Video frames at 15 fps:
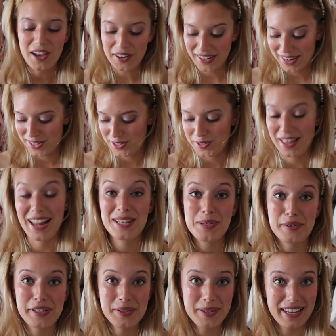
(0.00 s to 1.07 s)
Alright, so that's
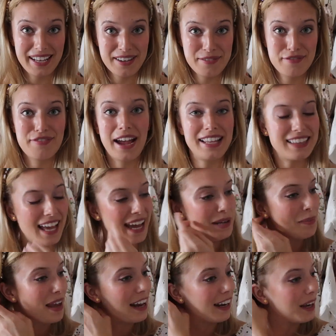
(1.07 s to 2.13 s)
where you can find the
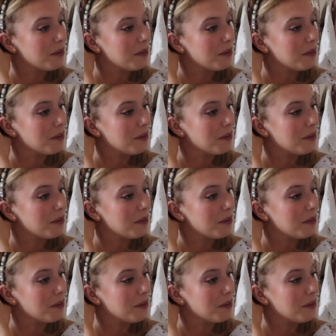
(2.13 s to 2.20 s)
headband.